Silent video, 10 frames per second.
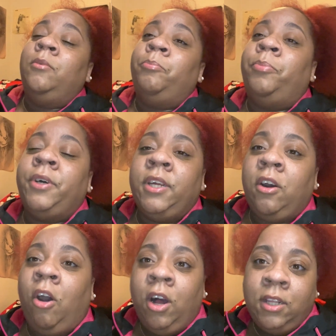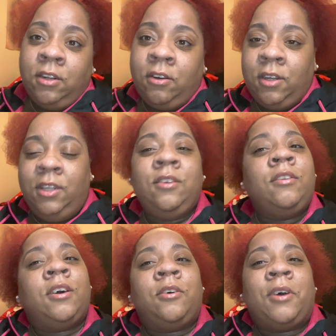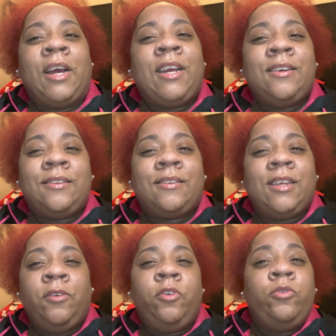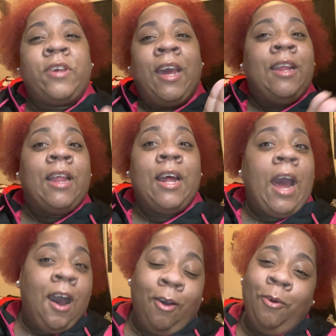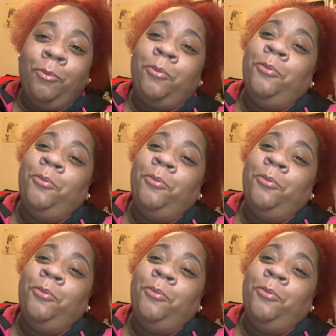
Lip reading: But all in all, you know, I guess if you take that out,